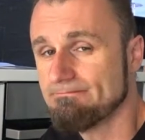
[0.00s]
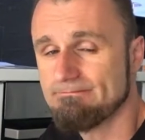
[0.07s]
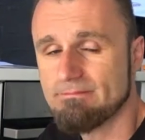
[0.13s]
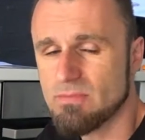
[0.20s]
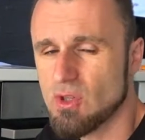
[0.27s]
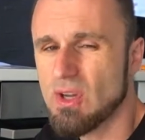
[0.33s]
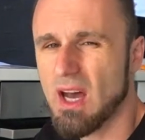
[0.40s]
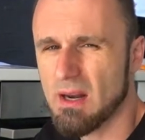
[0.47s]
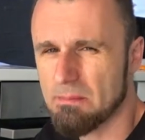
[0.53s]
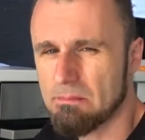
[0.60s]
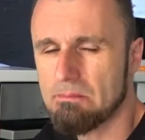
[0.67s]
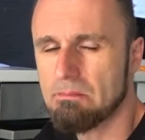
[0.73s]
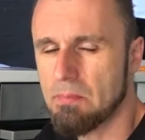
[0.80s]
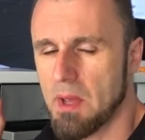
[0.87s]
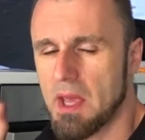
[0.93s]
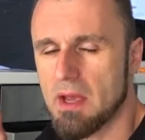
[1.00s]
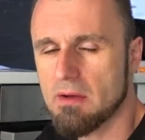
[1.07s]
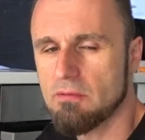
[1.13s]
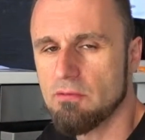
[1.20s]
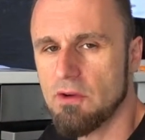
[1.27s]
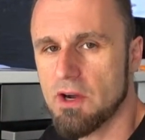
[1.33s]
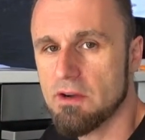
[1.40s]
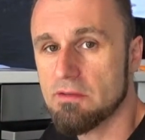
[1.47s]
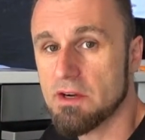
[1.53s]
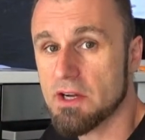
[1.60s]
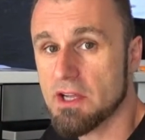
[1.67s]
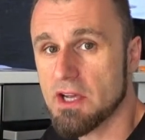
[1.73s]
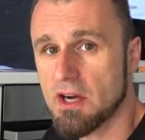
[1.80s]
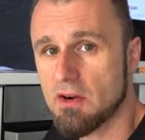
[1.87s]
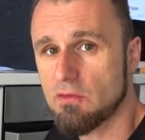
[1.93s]
you gotta pick very, very
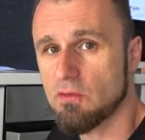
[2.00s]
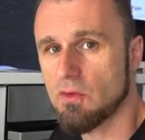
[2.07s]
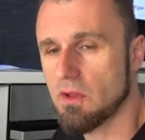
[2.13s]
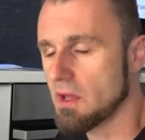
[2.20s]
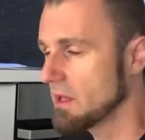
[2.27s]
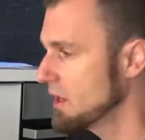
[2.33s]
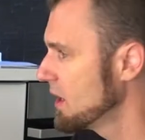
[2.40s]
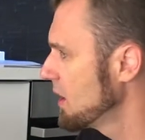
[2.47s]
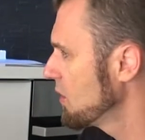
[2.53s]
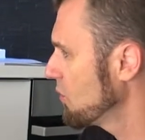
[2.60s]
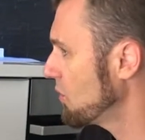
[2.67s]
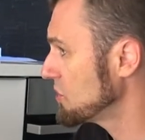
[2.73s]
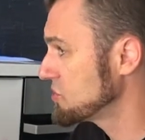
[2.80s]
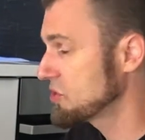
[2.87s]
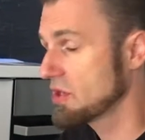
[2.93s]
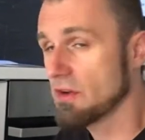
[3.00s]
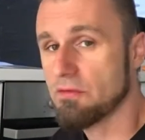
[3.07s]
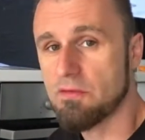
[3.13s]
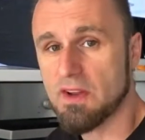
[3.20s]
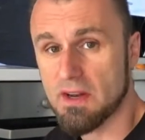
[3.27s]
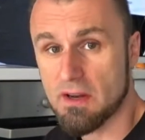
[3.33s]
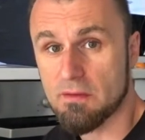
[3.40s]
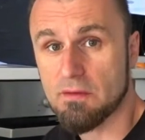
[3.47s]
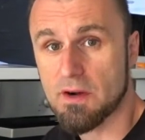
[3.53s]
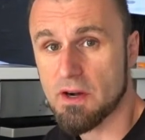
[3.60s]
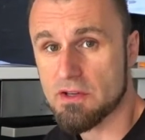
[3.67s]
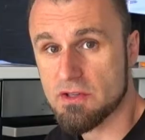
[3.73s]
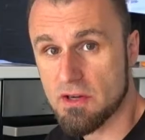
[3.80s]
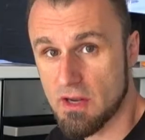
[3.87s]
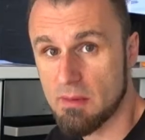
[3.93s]
carefully what you're gonna fit in the
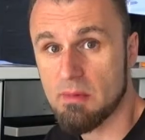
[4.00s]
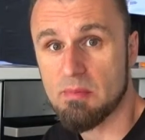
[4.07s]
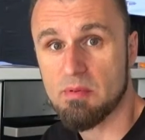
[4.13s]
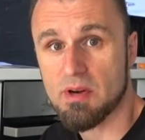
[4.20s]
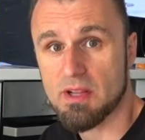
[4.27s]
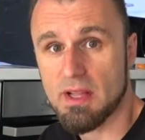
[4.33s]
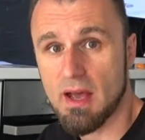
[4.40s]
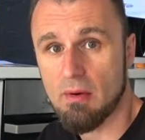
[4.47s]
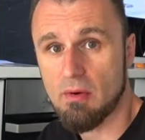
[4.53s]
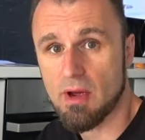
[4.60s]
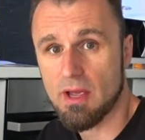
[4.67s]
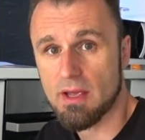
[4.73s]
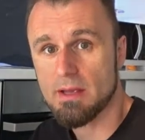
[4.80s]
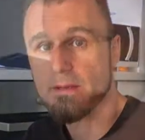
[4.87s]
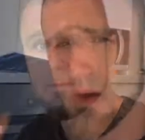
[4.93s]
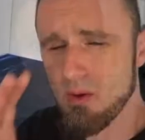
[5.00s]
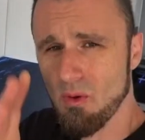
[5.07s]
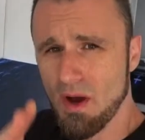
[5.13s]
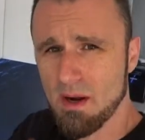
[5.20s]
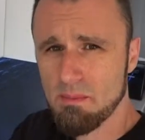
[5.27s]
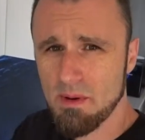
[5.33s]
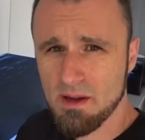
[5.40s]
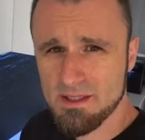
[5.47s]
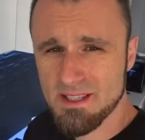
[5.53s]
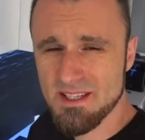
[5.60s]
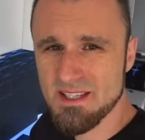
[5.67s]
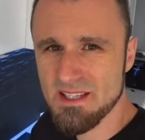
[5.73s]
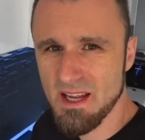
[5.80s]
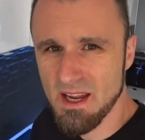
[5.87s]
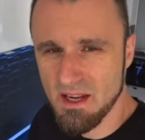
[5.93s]
furniture, let me put it that way. What about the
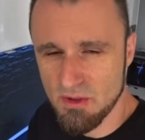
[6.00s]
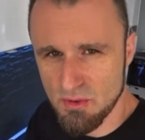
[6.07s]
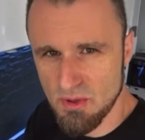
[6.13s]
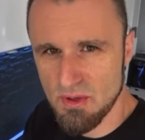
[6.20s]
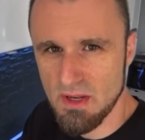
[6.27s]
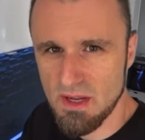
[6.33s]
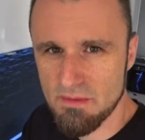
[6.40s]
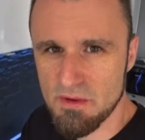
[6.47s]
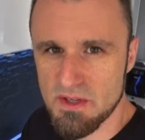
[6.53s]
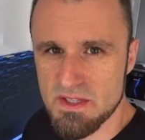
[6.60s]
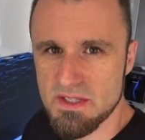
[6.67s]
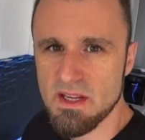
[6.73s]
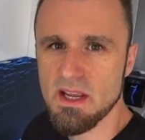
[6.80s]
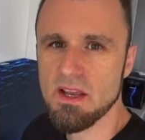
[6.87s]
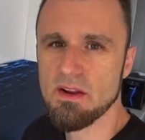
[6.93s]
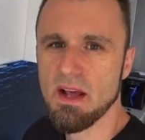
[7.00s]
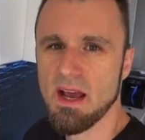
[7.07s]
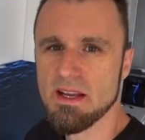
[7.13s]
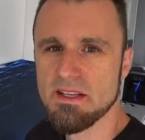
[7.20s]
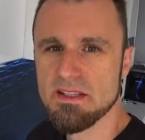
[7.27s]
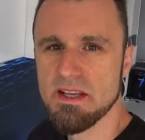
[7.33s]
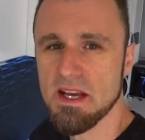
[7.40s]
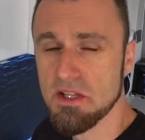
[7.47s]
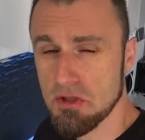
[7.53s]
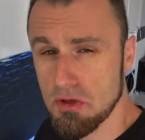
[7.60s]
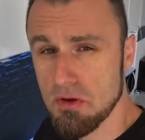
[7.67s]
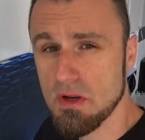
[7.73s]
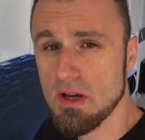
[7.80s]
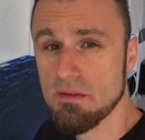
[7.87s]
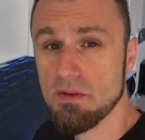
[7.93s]
sink? Do you love your sink in the United States? Do
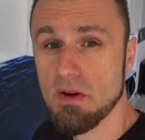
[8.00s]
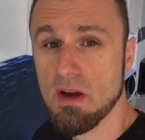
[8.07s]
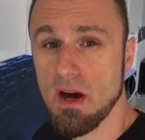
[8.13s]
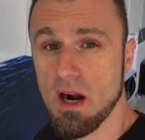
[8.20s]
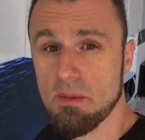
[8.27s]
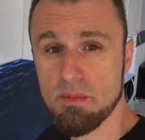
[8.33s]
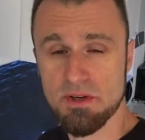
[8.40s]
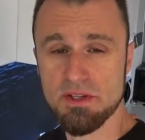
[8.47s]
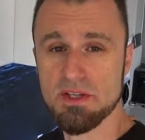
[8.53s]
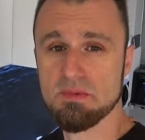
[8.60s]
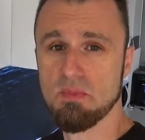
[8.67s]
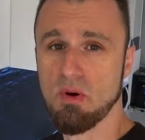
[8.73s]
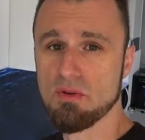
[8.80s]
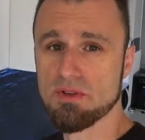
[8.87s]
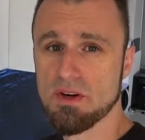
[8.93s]
you love your garbage disposer